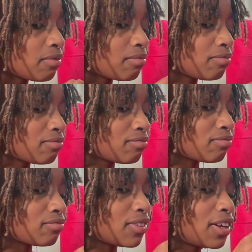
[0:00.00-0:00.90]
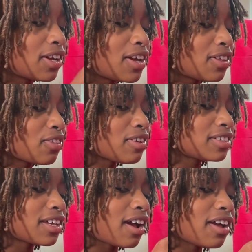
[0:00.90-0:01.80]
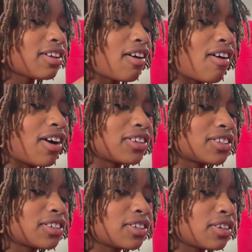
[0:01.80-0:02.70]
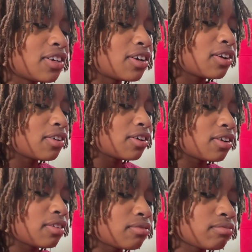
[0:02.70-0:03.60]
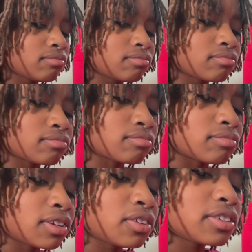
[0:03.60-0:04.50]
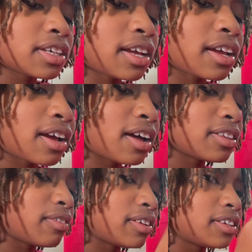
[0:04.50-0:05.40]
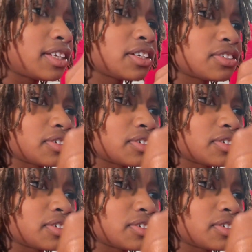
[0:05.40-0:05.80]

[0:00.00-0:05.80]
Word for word: Hmm, it looks like I got, hmm, it looks like I got one of these